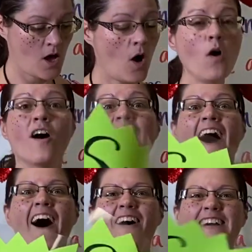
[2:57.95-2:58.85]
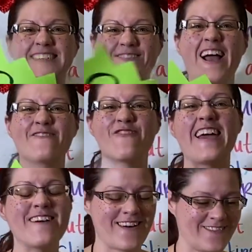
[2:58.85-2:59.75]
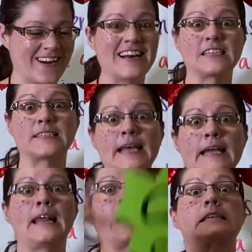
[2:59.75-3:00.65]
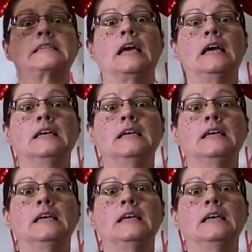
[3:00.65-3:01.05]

Oh, oh, it's my favorite. We're going to sing it next.